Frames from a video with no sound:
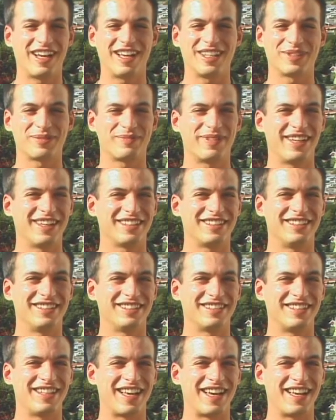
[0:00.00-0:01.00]
aspect
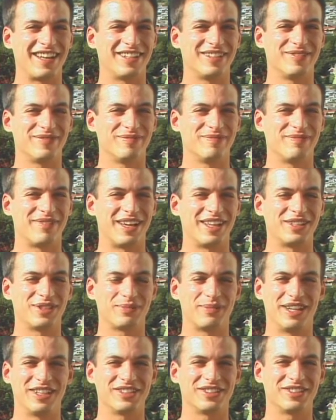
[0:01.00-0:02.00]
is not my
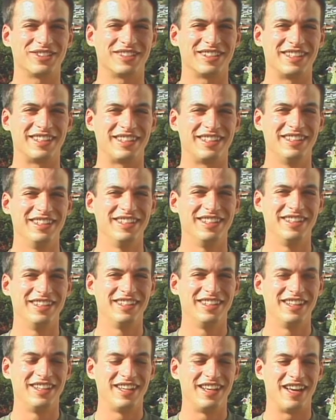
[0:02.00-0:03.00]
specialty.
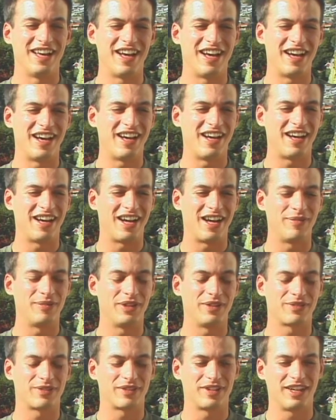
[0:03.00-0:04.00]
I
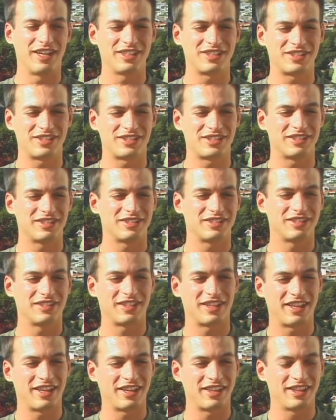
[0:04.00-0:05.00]
mean, for us,
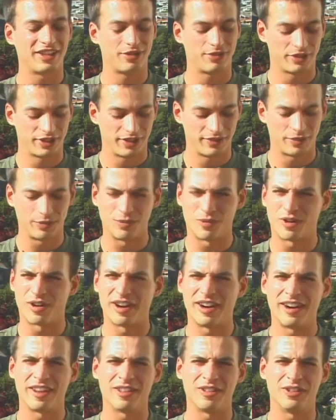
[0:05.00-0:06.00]
I think we're even more
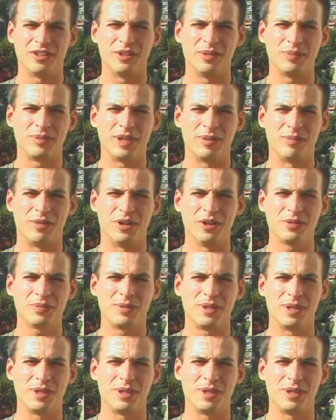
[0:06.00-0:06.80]
out of the loop than most